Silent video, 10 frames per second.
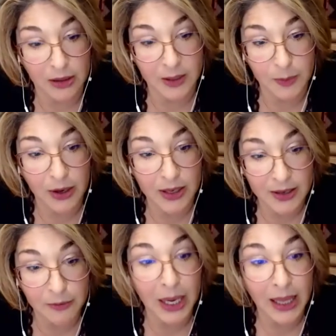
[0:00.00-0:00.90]
experience
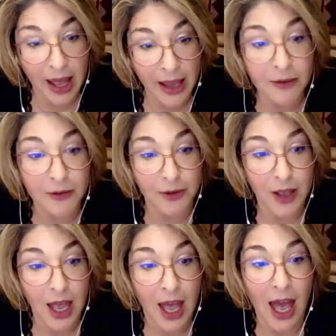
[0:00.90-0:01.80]
of my life.
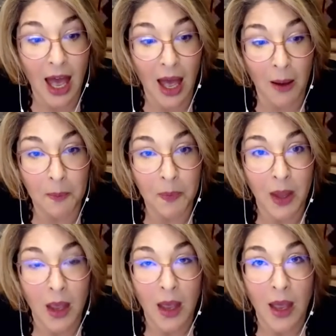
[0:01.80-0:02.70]
Um,
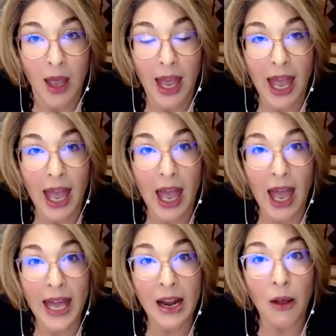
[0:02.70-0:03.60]

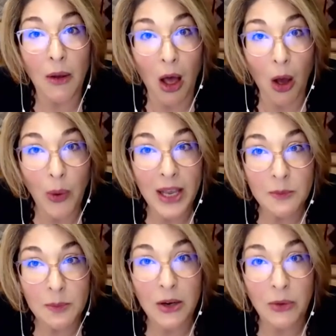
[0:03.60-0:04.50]
and I'll always
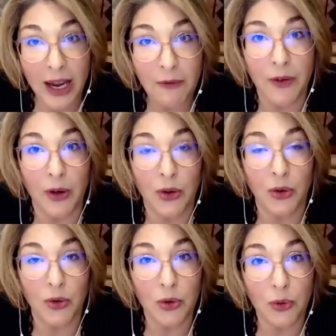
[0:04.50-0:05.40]
be grateful,
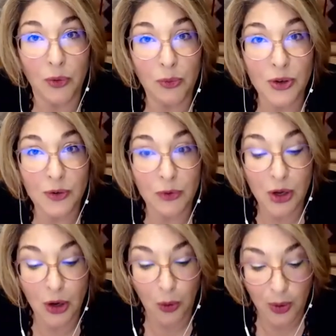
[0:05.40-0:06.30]

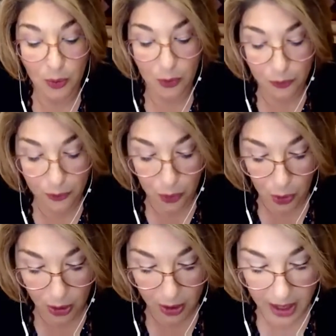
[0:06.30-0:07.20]

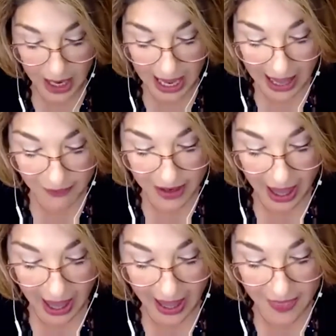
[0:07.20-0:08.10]
for having
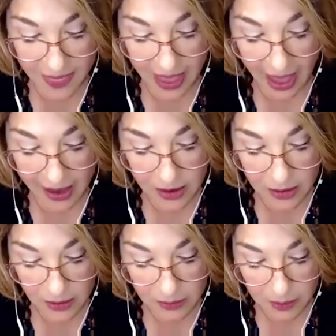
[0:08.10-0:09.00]
had that
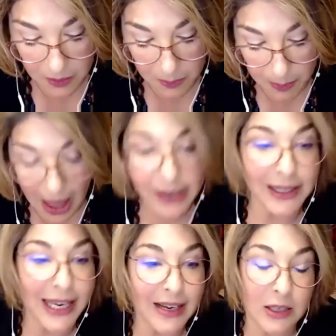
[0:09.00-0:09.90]

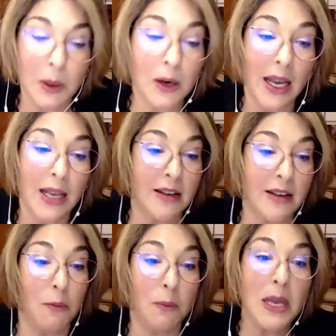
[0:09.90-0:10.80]
bodily experience
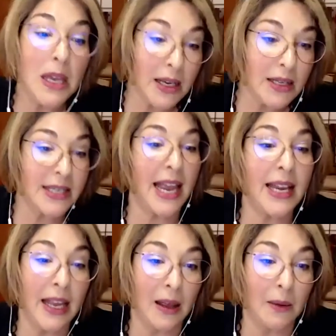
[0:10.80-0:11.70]
of being in
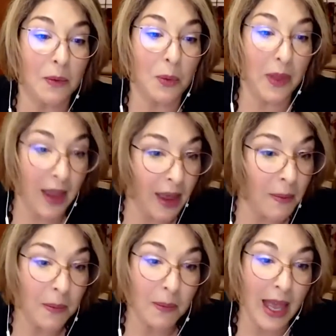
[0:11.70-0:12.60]
stadiums with
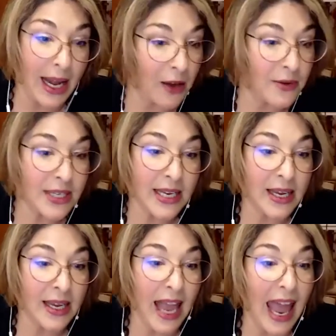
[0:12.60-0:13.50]
him and
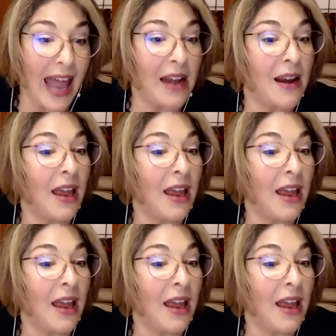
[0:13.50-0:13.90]
AOC and